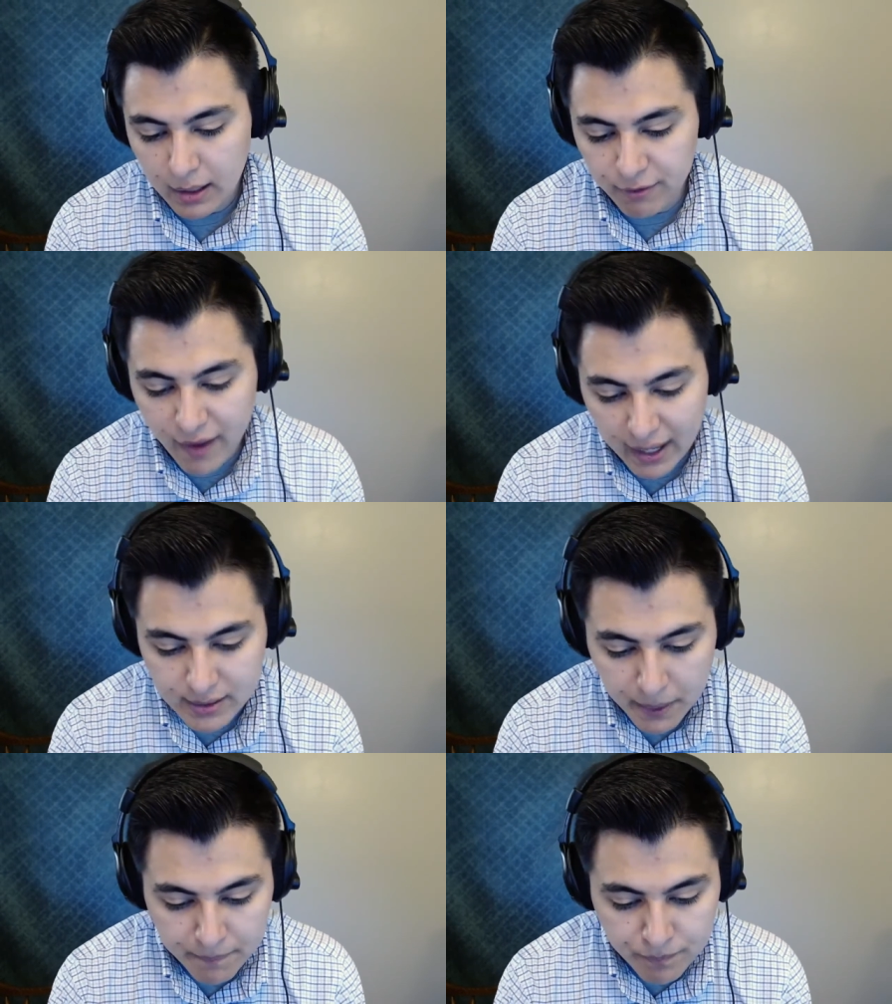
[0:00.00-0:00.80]
In
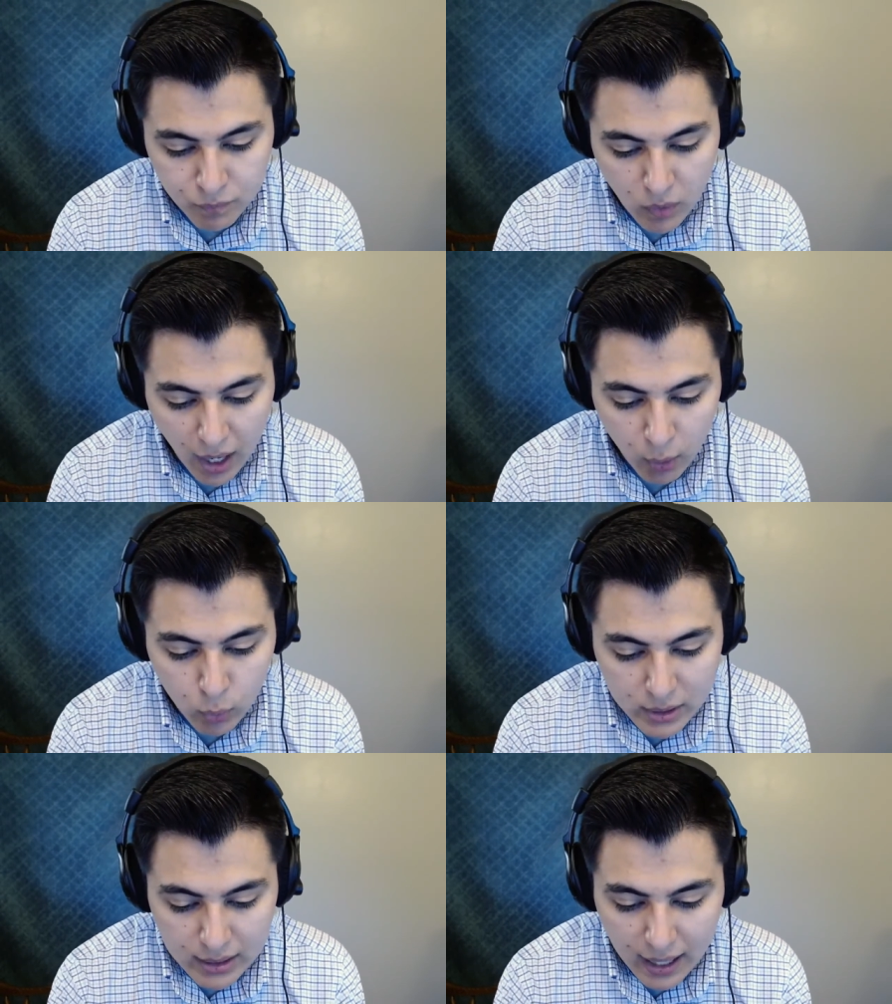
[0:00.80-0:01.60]
fact, I
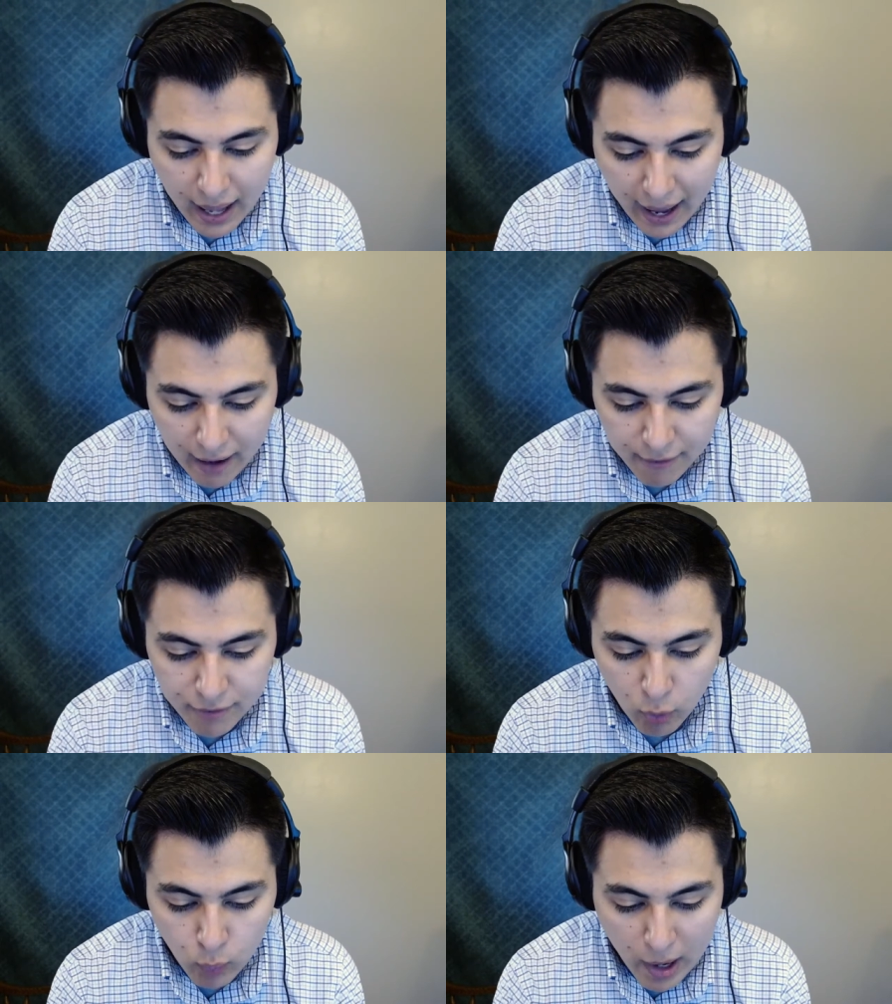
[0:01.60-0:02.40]
wouldn't
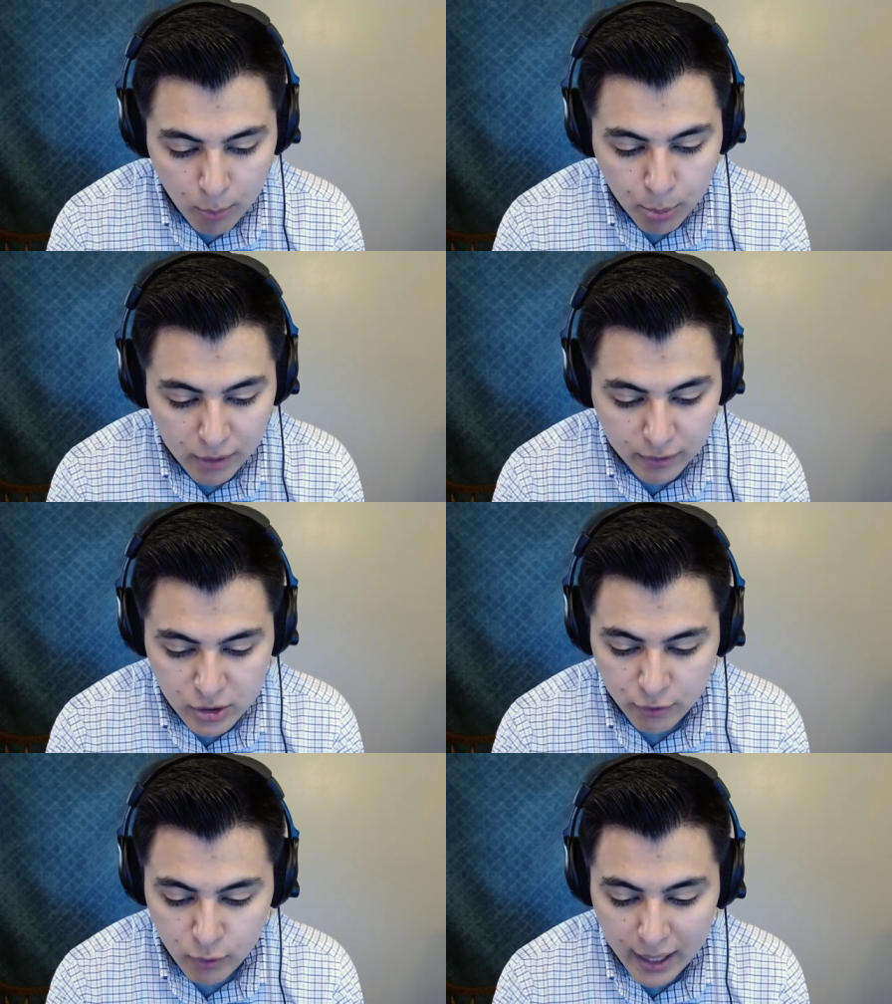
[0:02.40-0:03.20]
have the rare
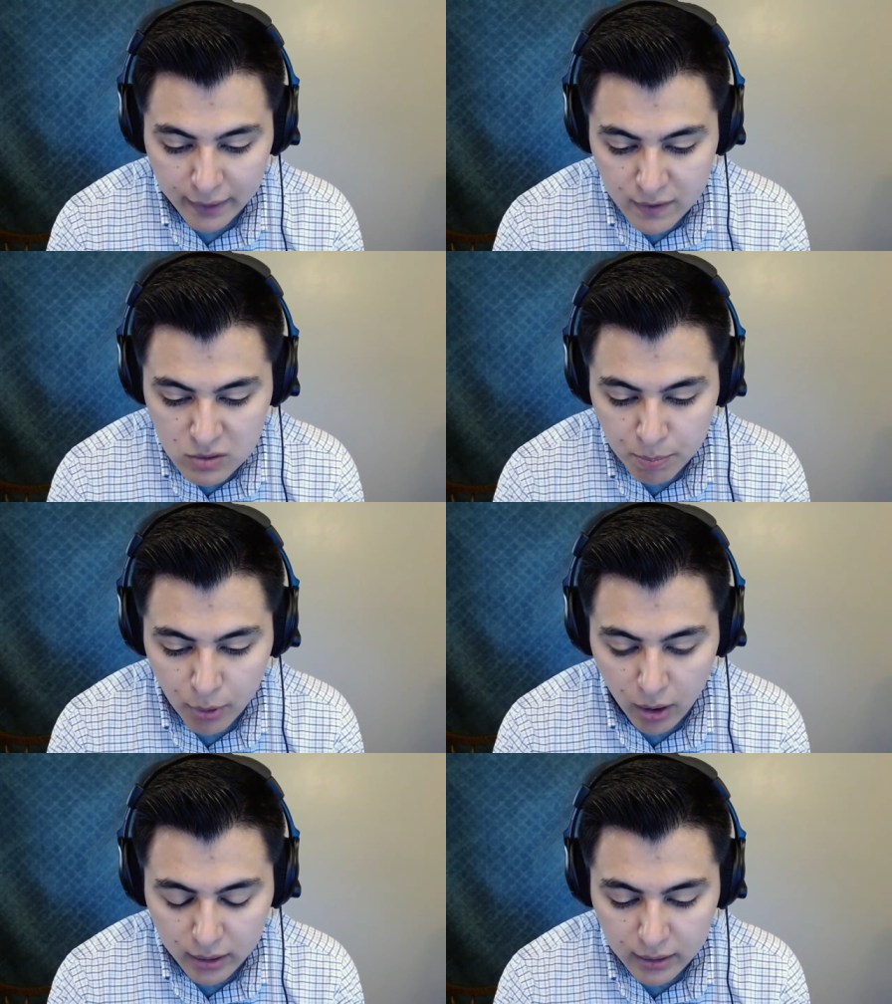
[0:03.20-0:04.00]
privilege of writing this
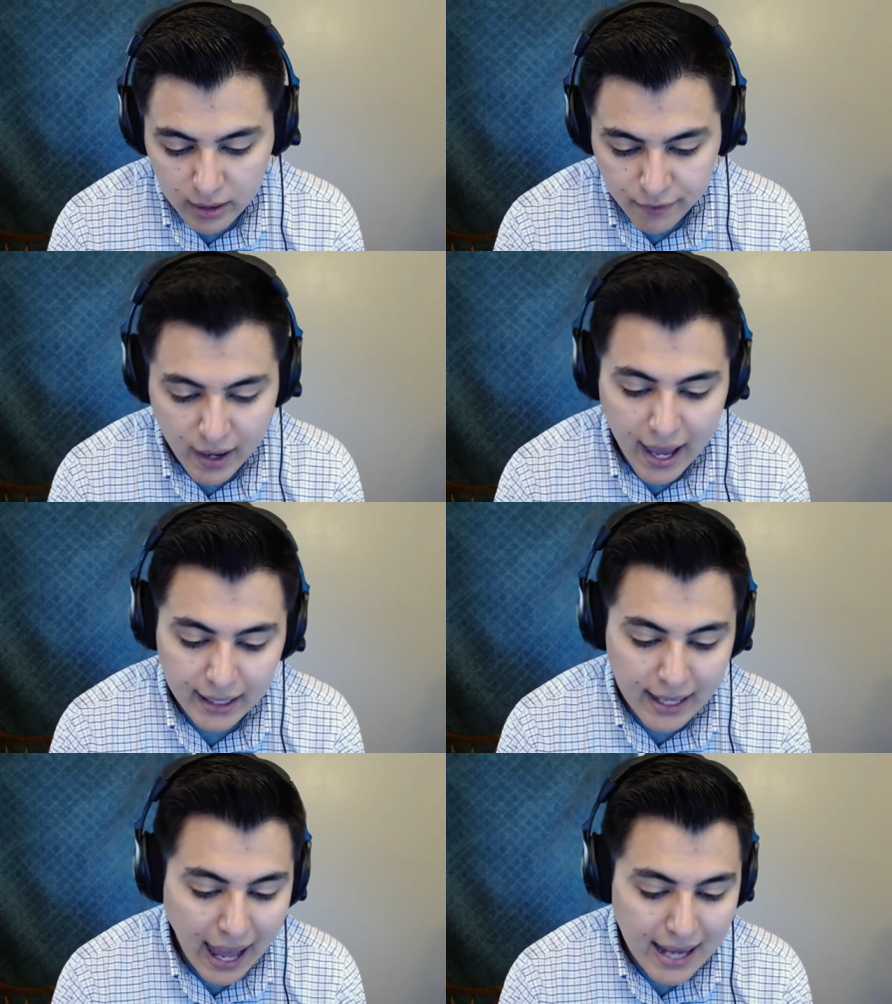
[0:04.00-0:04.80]
book if I
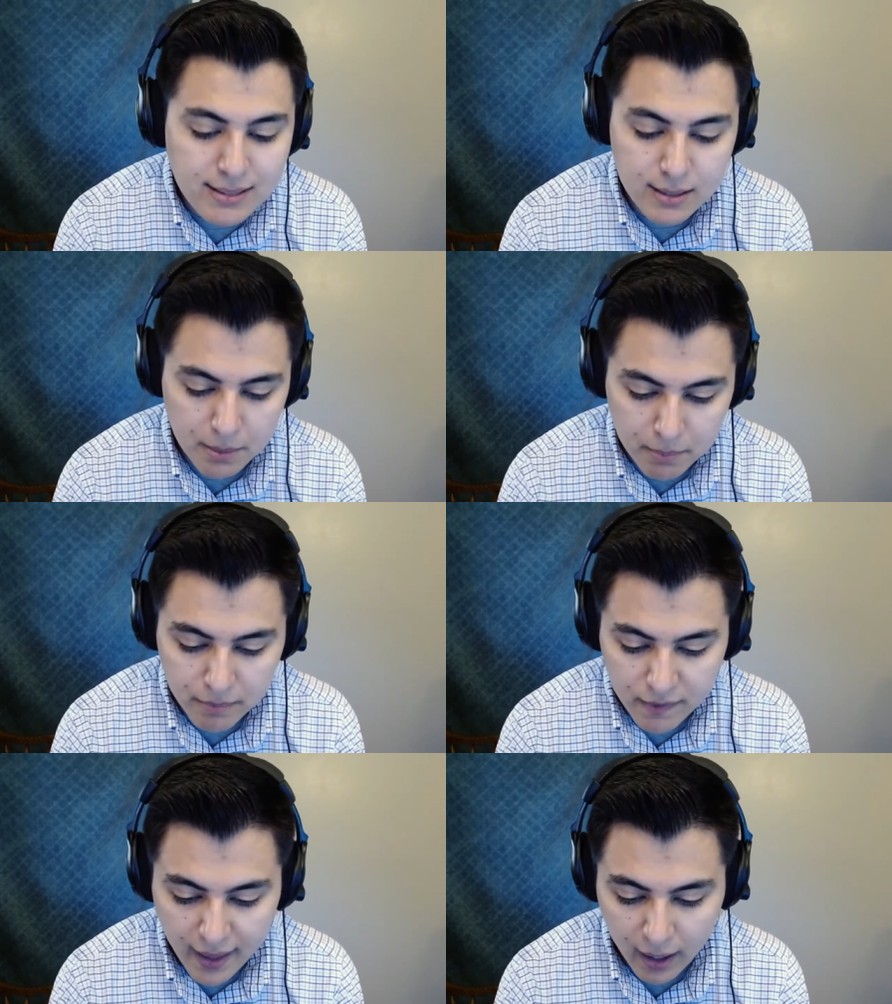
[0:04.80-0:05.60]
hadn't asked him
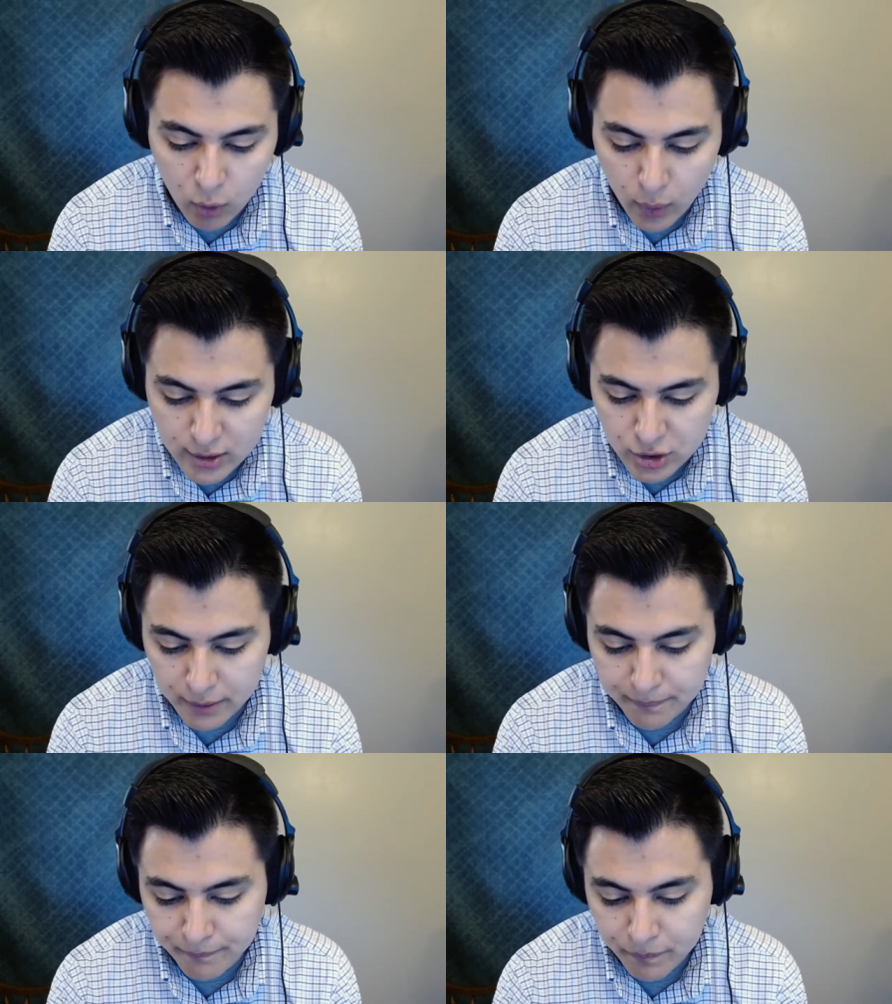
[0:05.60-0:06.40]
that question.